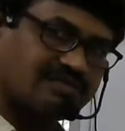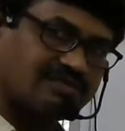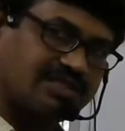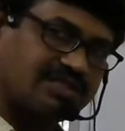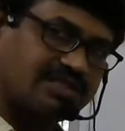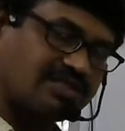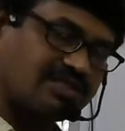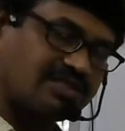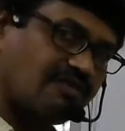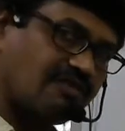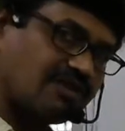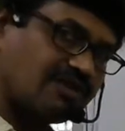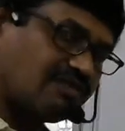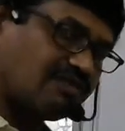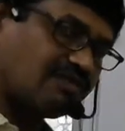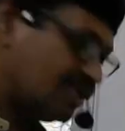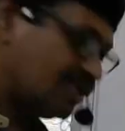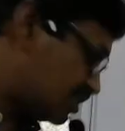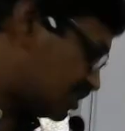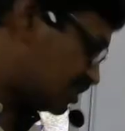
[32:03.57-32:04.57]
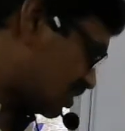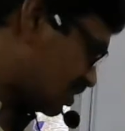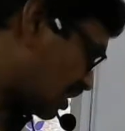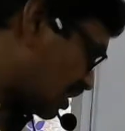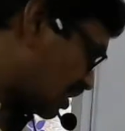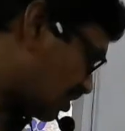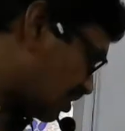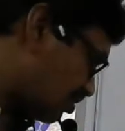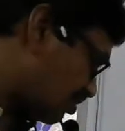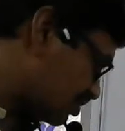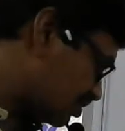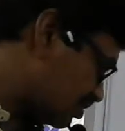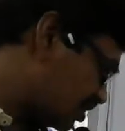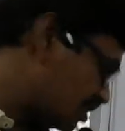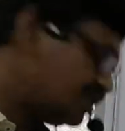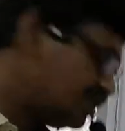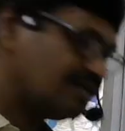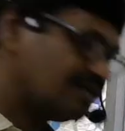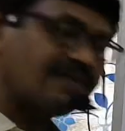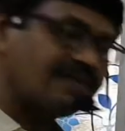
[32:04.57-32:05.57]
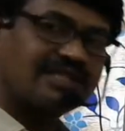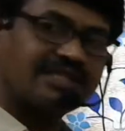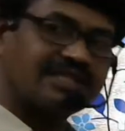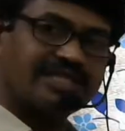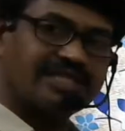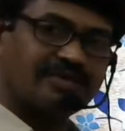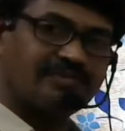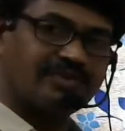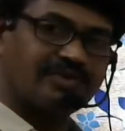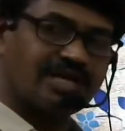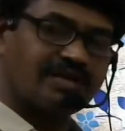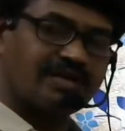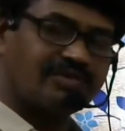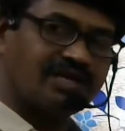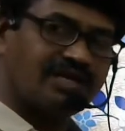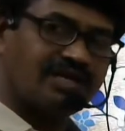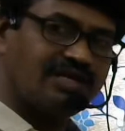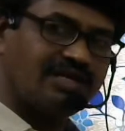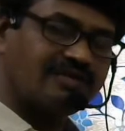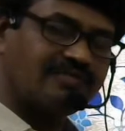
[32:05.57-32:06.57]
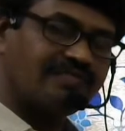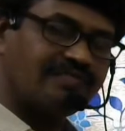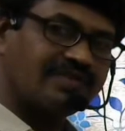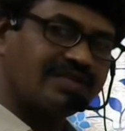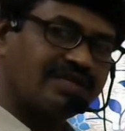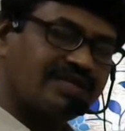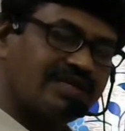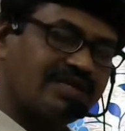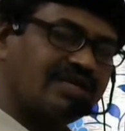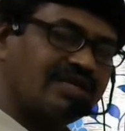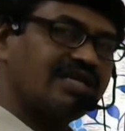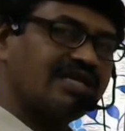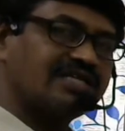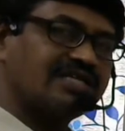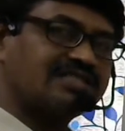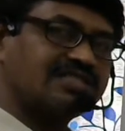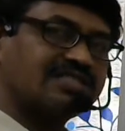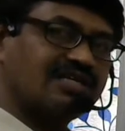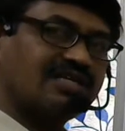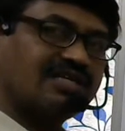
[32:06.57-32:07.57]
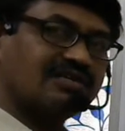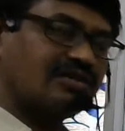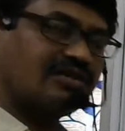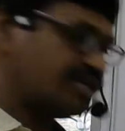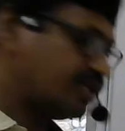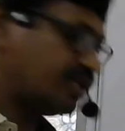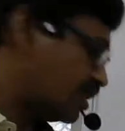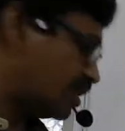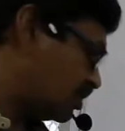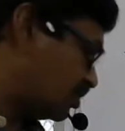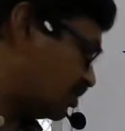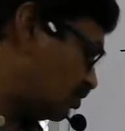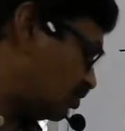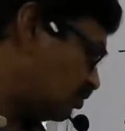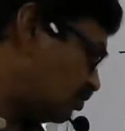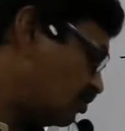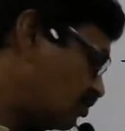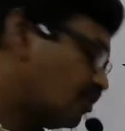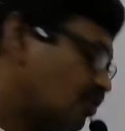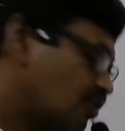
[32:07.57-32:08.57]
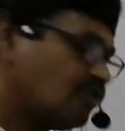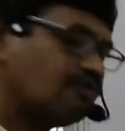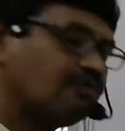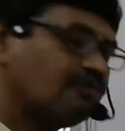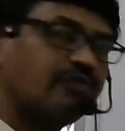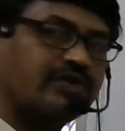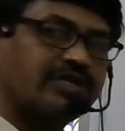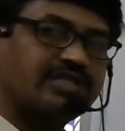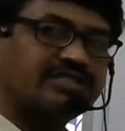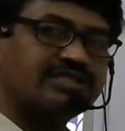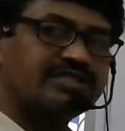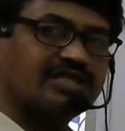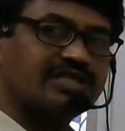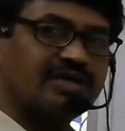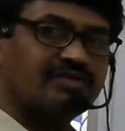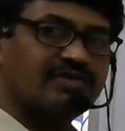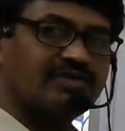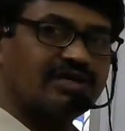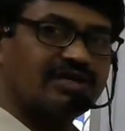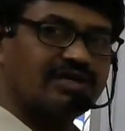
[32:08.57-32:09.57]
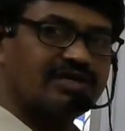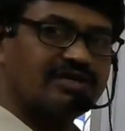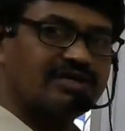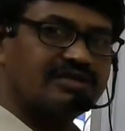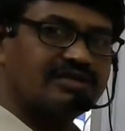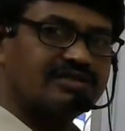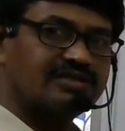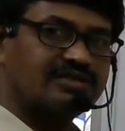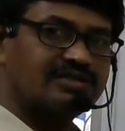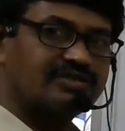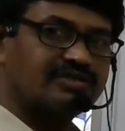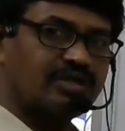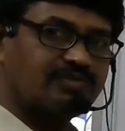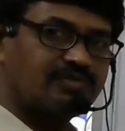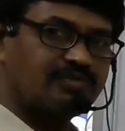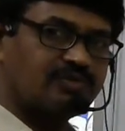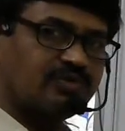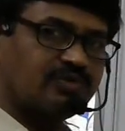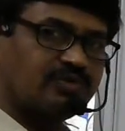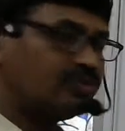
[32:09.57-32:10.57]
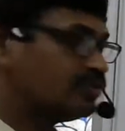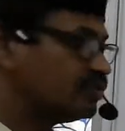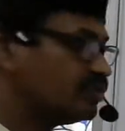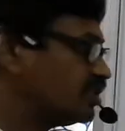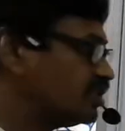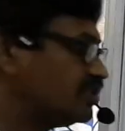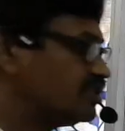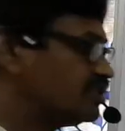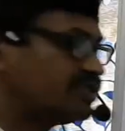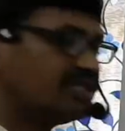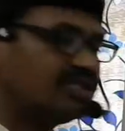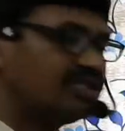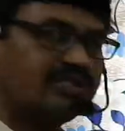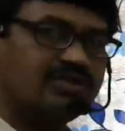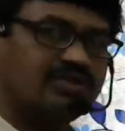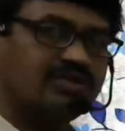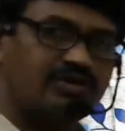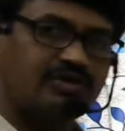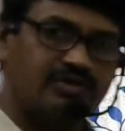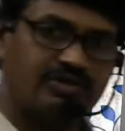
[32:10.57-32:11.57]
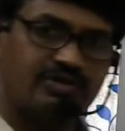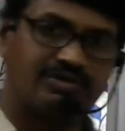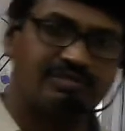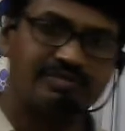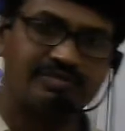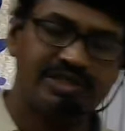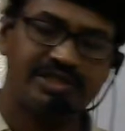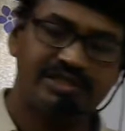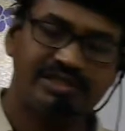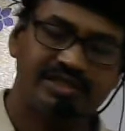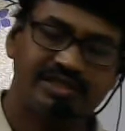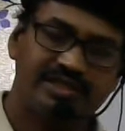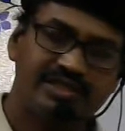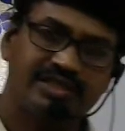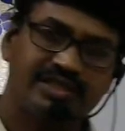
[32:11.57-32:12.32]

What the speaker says: Means after filling 6 electrons in 3p orbital, next electron enter into 4s orbital. So up to this you have to remember.